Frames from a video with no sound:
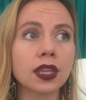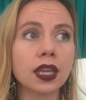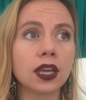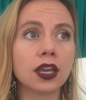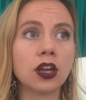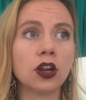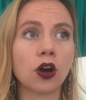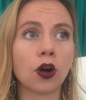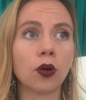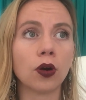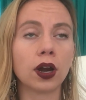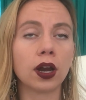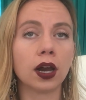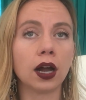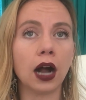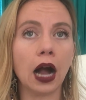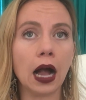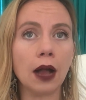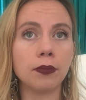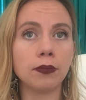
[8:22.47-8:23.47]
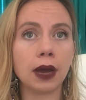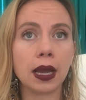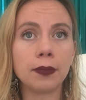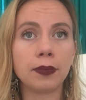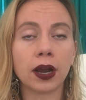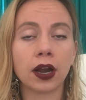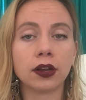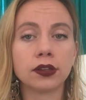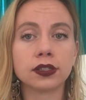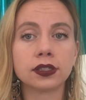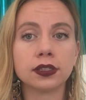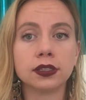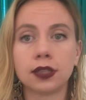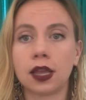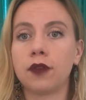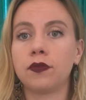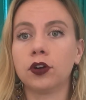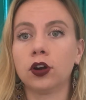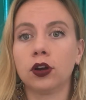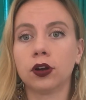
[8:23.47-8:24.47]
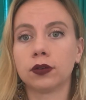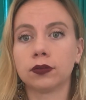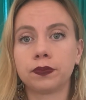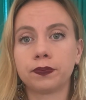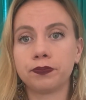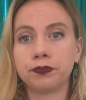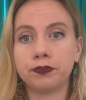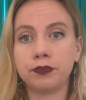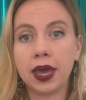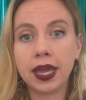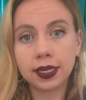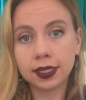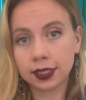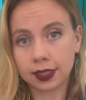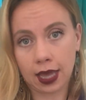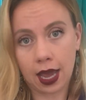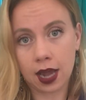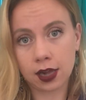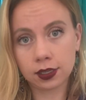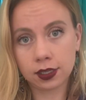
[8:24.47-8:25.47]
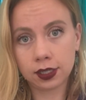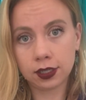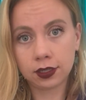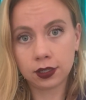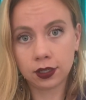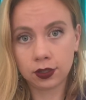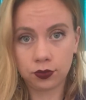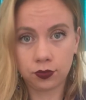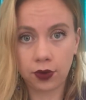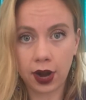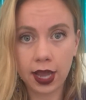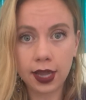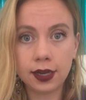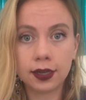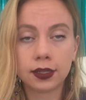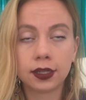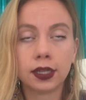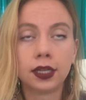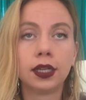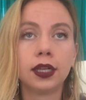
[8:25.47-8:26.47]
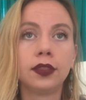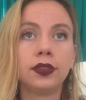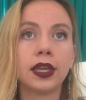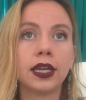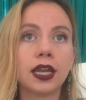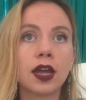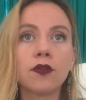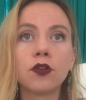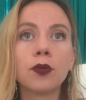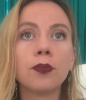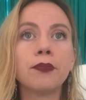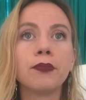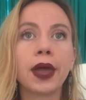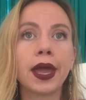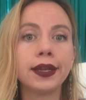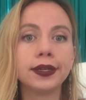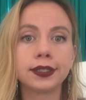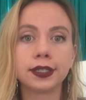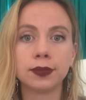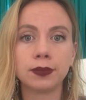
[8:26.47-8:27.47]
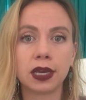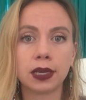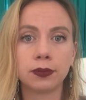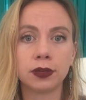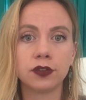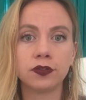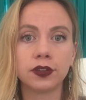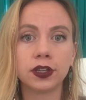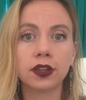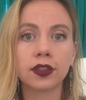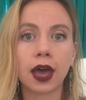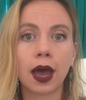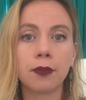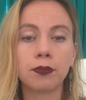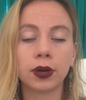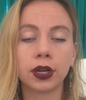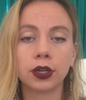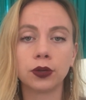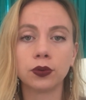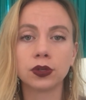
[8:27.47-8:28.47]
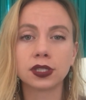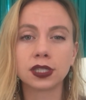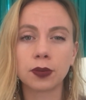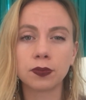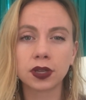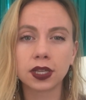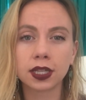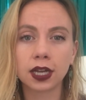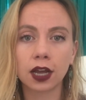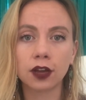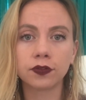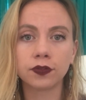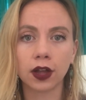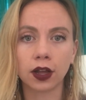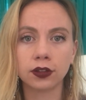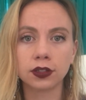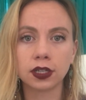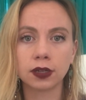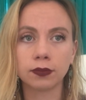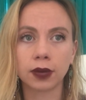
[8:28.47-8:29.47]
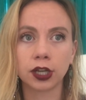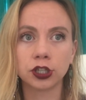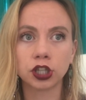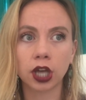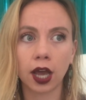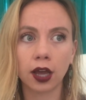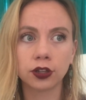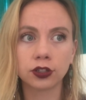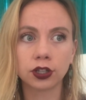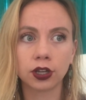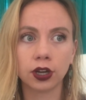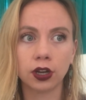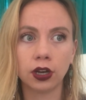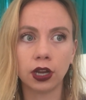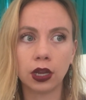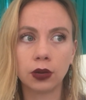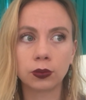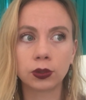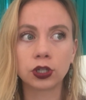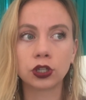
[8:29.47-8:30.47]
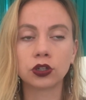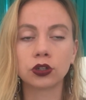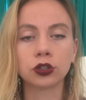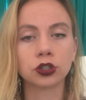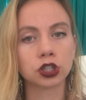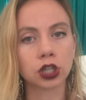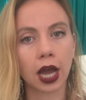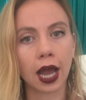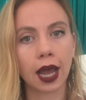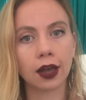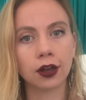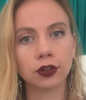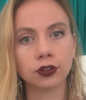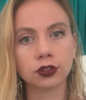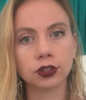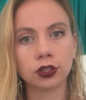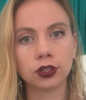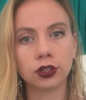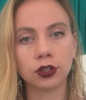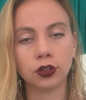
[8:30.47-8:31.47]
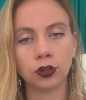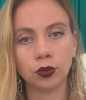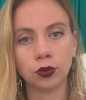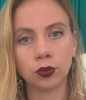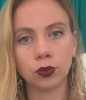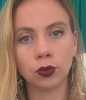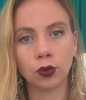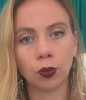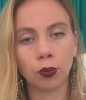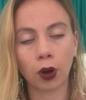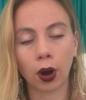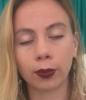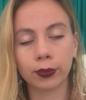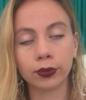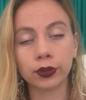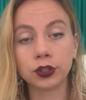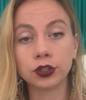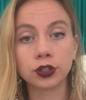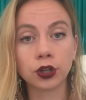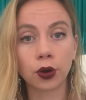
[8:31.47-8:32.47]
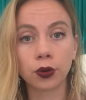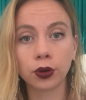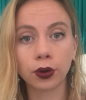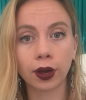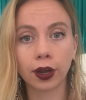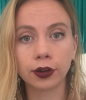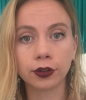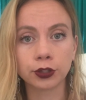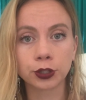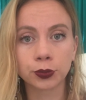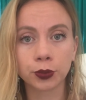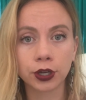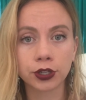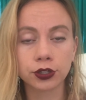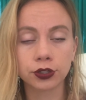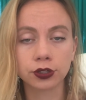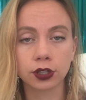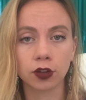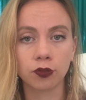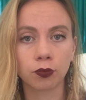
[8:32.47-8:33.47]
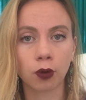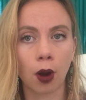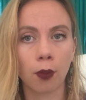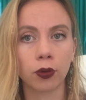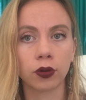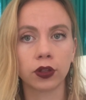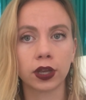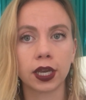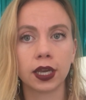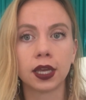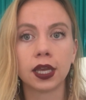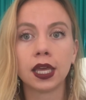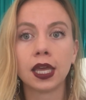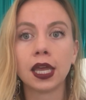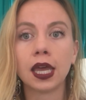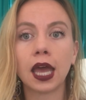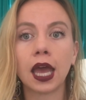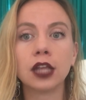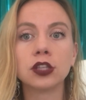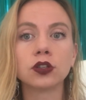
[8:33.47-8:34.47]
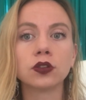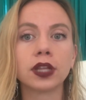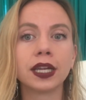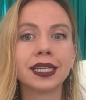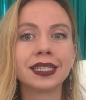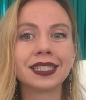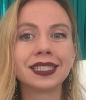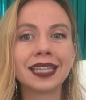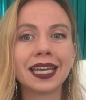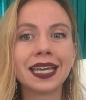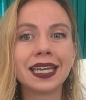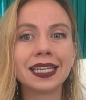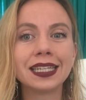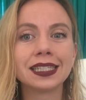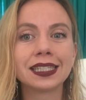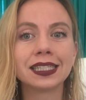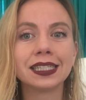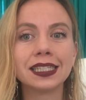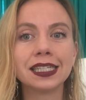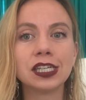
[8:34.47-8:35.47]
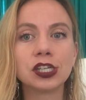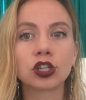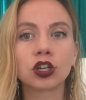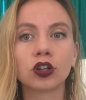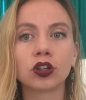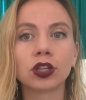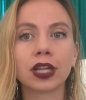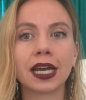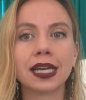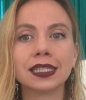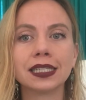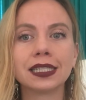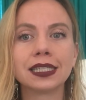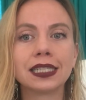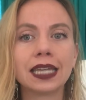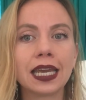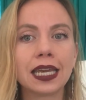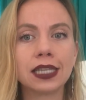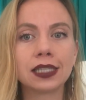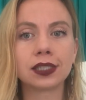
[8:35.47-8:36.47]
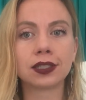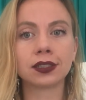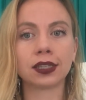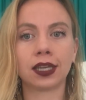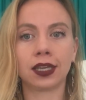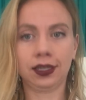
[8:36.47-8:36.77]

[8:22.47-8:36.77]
you know, my parents never meant that, right? They never meant to make me feel that, but it was something that I felt in my childhood. And when you're a child, you probably don't know how to express yourself properly. And so then it stays internalized. It stays